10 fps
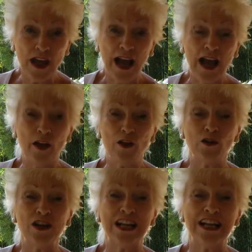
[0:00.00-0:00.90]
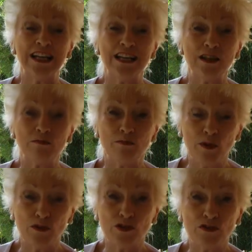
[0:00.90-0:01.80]
how you can clear the
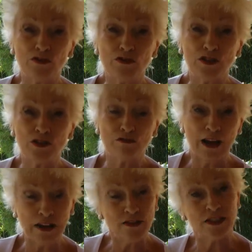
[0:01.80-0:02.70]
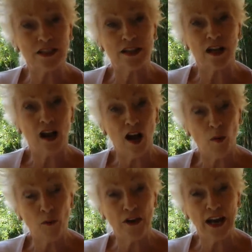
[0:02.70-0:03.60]
emotions surrounding
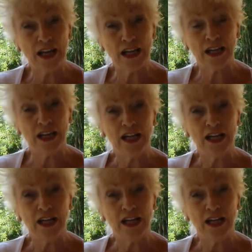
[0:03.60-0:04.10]
heartbreak,